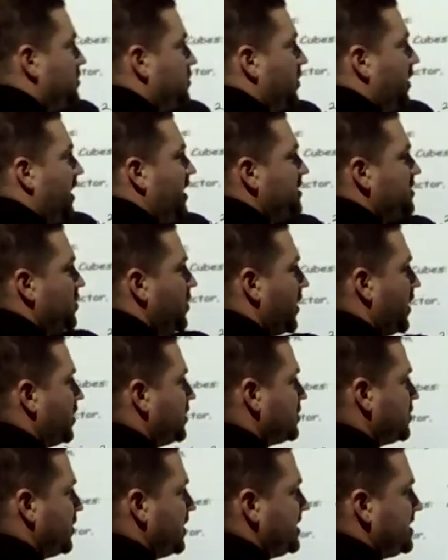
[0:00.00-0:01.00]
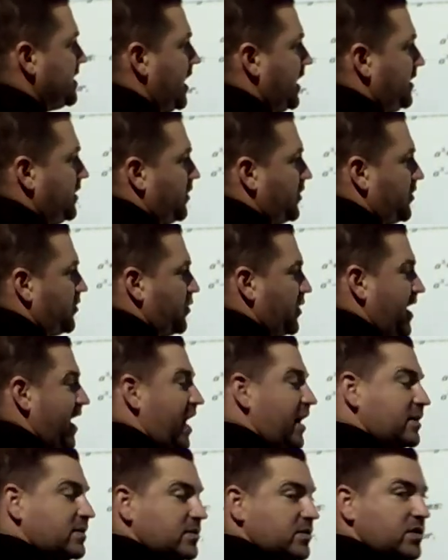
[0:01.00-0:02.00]
So a squared, so we take the
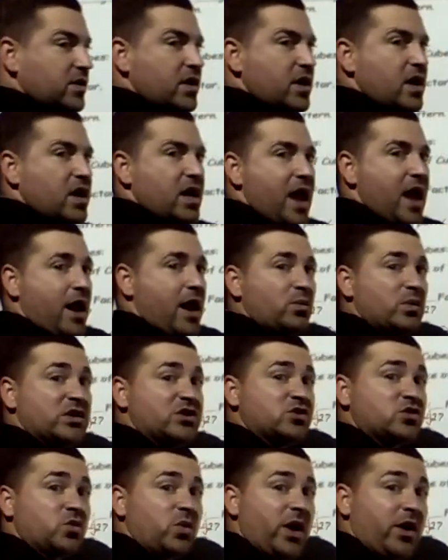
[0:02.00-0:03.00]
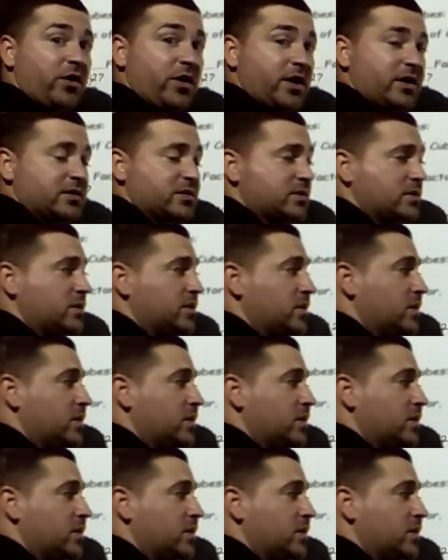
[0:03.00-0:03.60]
3x and we square it.